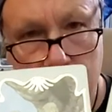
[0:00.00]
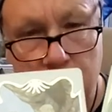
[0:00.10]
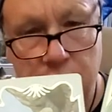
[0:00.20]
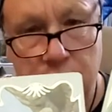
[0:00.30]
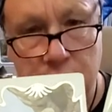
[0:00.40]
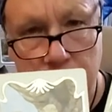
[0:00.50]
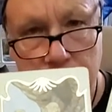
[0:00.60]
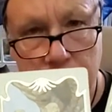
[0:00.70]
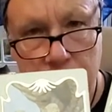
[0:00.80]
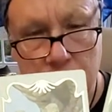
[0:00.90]
abundant,
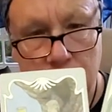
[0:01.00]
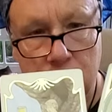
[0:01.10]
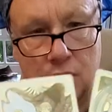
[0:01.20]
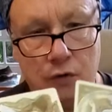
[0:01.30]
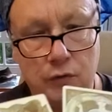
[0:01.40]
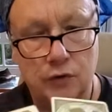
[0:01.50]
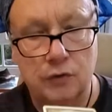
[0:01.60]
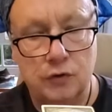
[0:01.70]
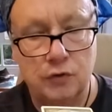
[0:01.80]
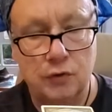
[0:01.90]
you know, you
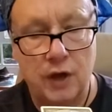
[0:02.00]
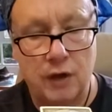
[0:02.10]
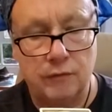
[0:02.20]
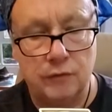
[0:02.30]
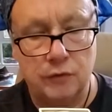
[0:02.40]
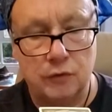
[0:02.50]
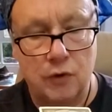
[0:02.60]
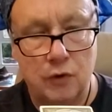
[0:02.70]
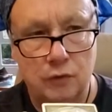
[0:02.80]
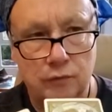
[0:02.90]
do have your
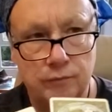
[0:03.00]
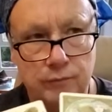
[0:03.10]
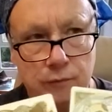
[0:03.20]
own